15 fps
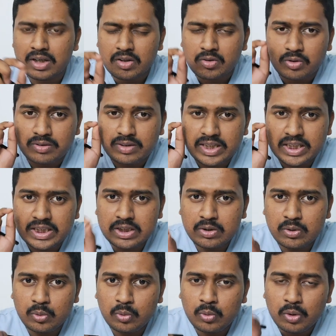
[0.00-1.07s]
So these
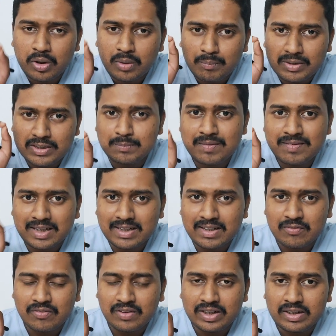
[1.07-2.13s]
two must be
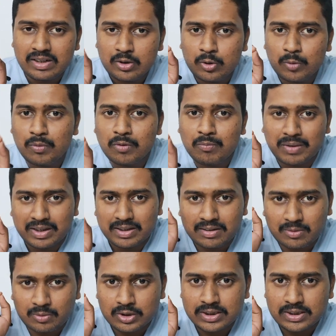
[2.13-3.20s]
satisfied to bookmark
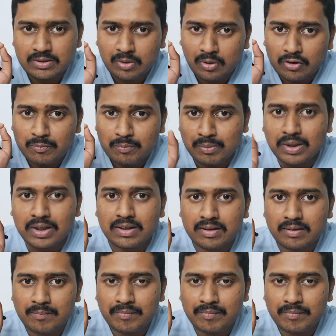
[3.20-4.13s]
a question or pearl.